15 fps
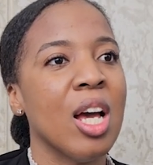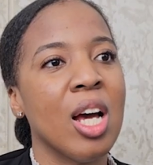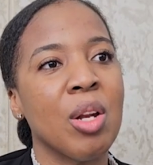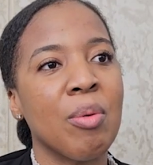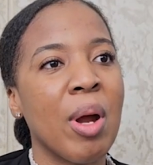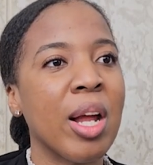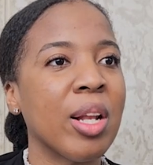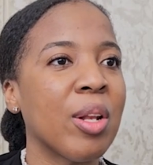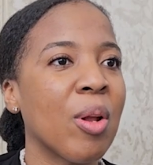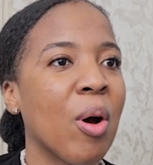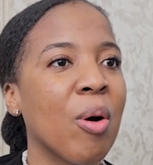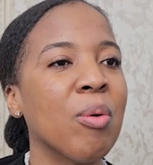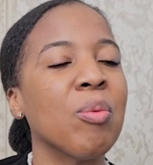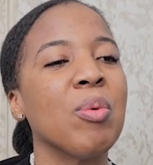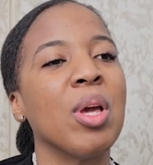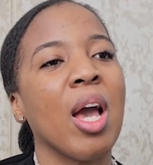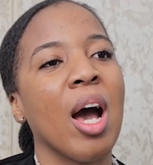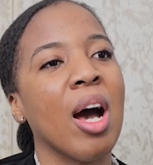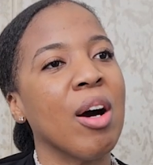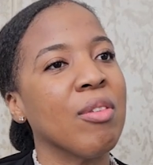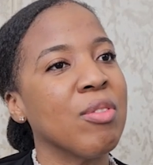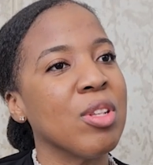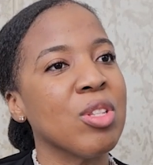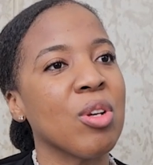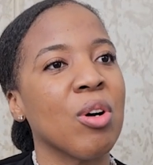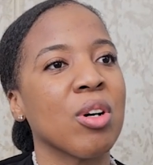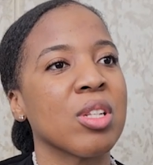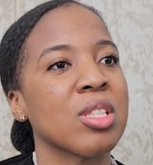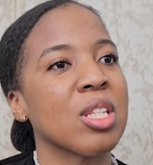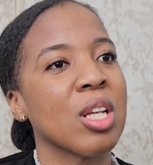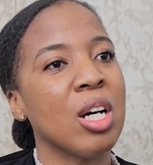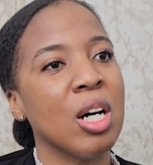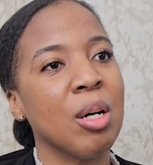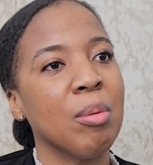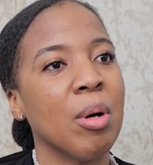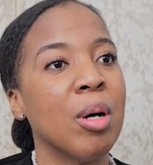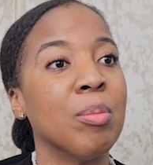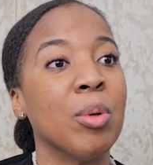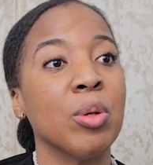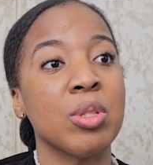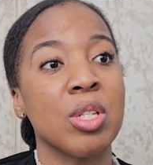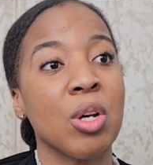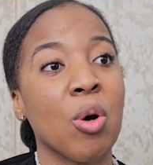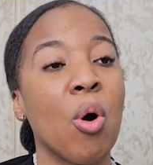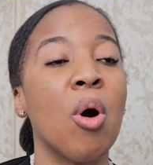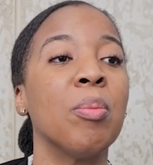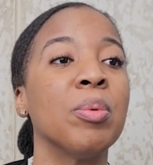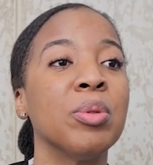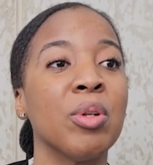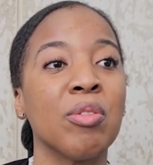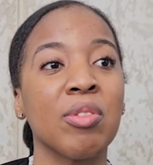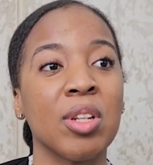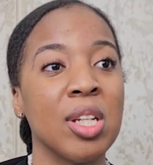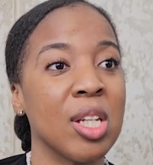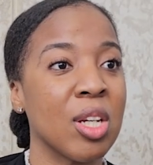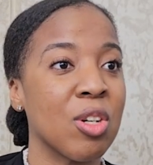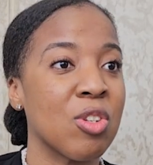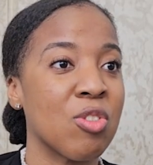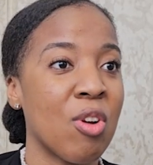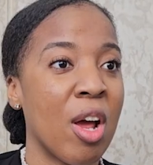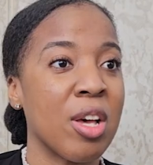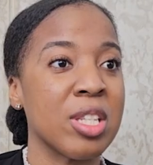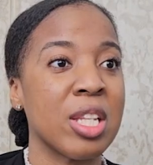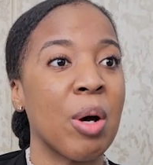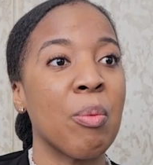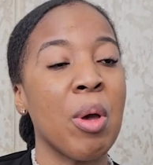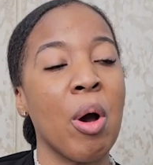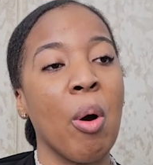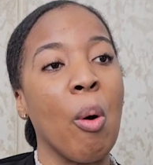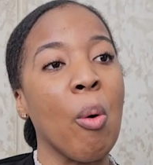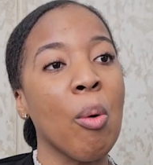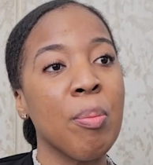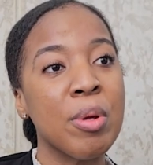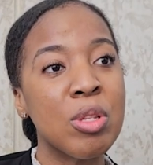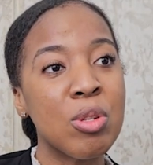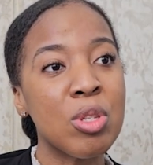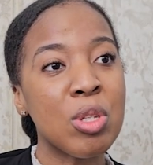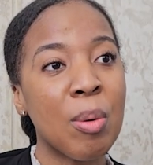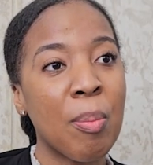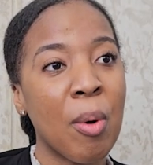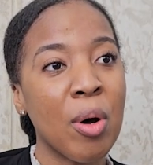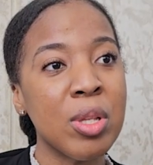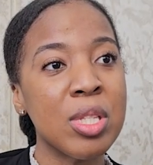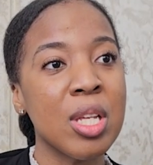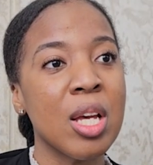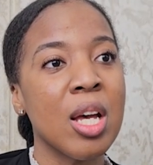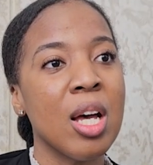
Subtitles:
And right now we have in talks about a couple of clinical trials that we are hoping to support